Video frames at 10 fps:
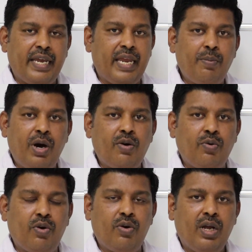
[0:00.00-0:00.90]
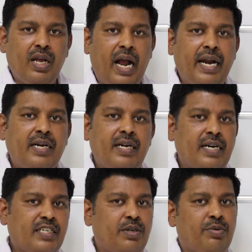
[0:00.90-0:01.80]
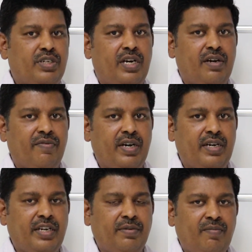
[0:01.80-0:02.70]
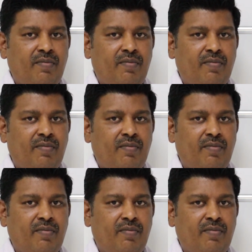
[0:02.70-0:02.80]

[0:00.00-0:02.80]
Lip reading: MRO and distribution inventory.